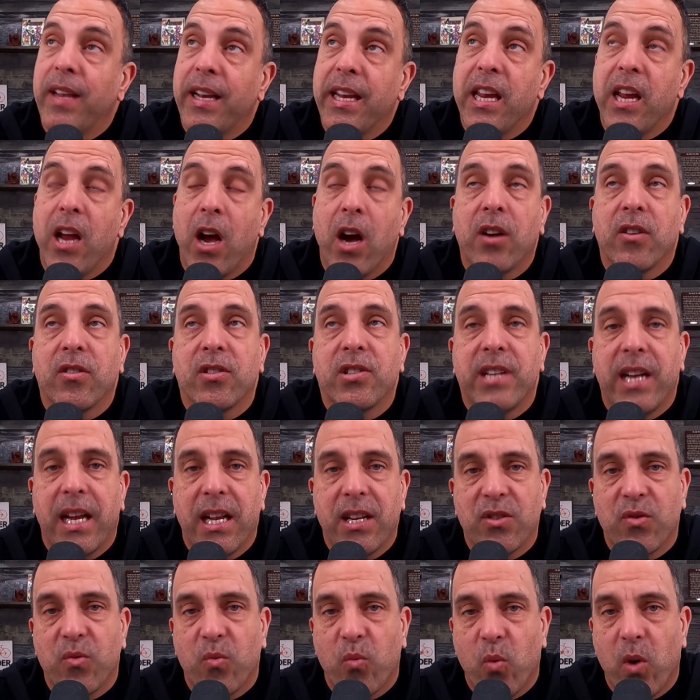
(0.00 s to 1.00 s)

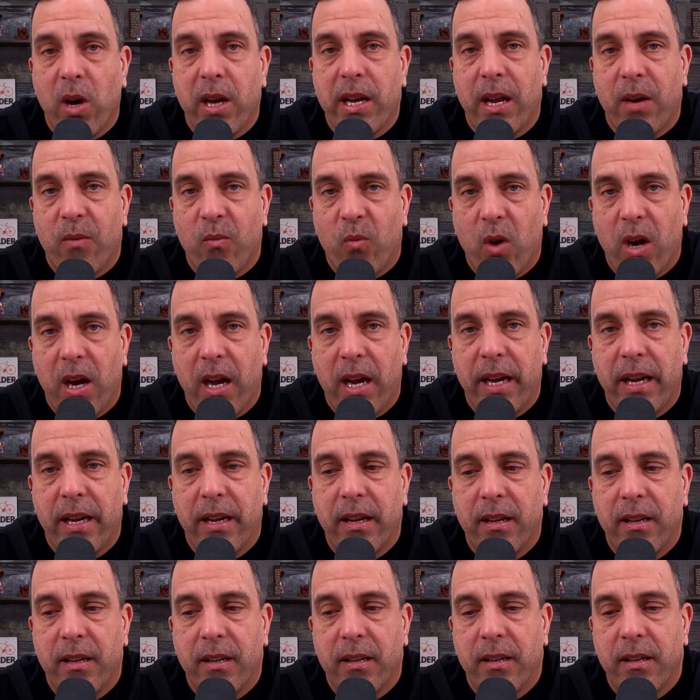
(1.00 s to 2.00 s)
understands what and why
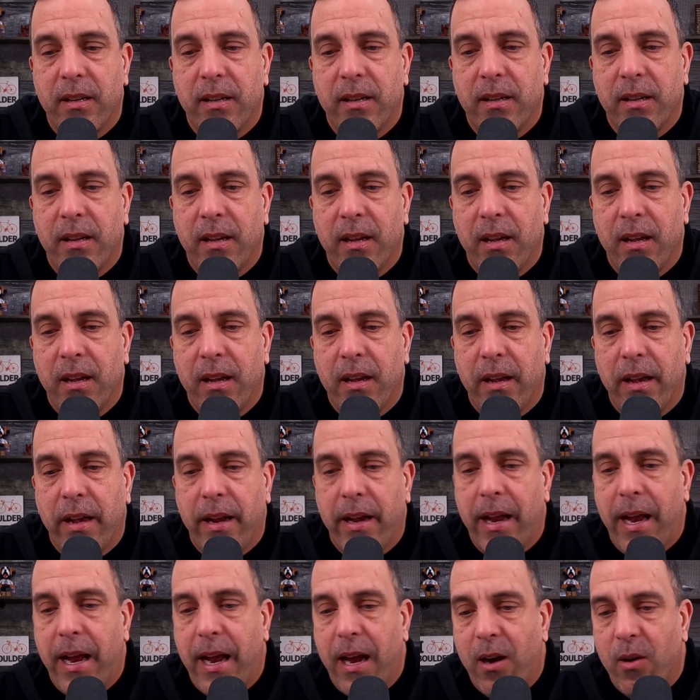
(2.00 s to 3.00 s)
and
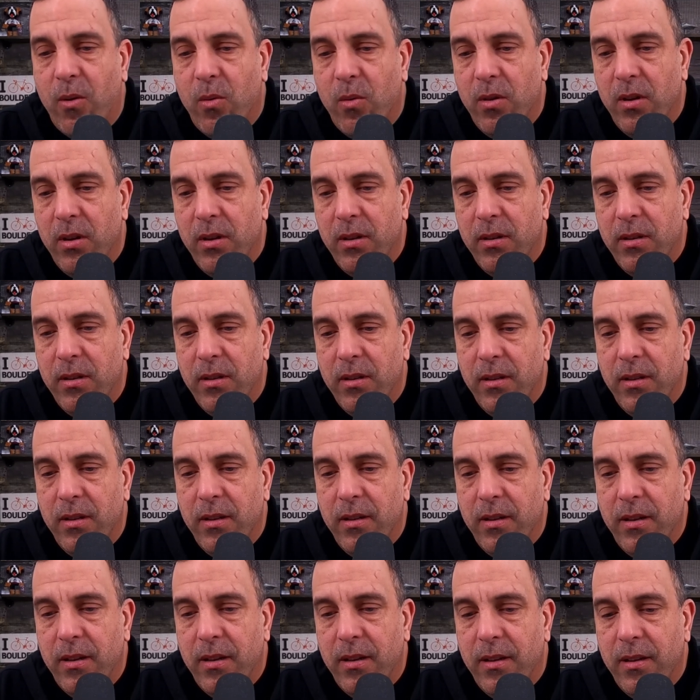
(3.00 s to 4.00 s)
how
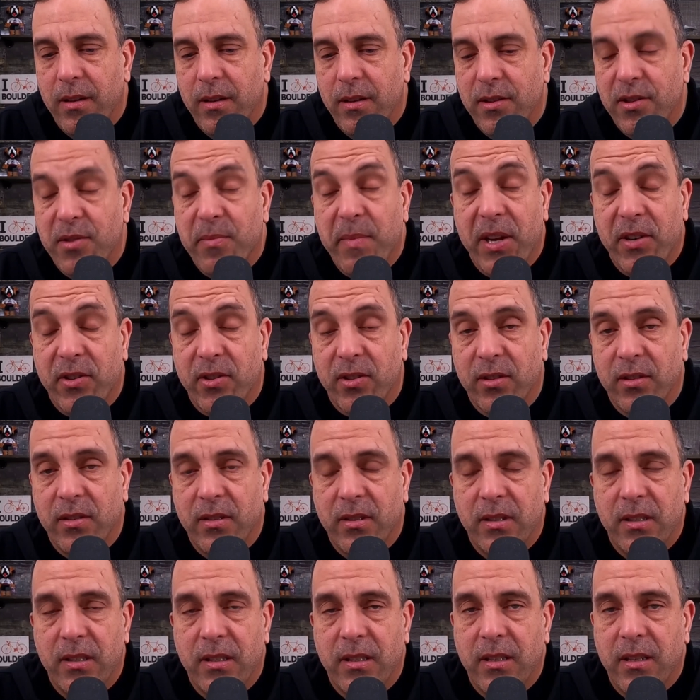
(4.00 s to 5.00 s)
to measure
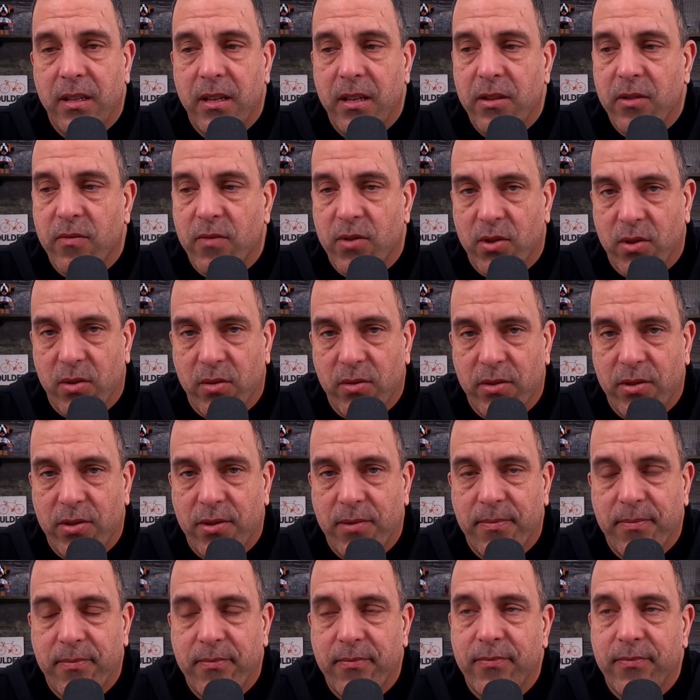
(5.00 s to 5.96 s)
the results.